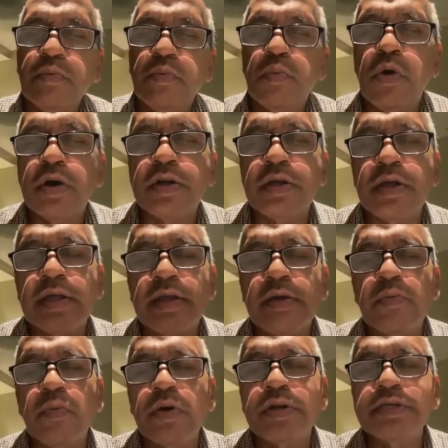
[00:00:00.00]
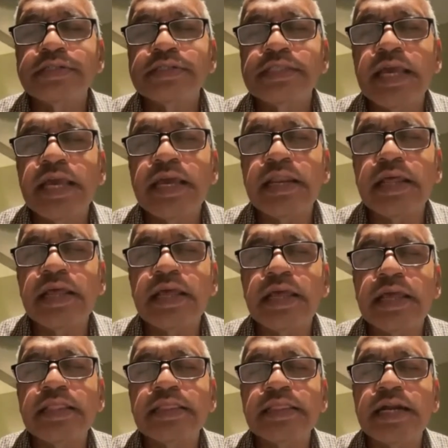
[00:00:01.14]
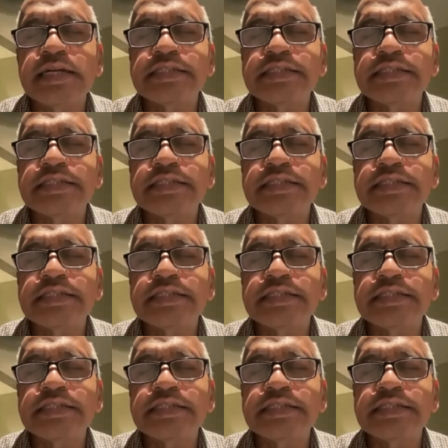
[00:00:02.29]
what what is there in that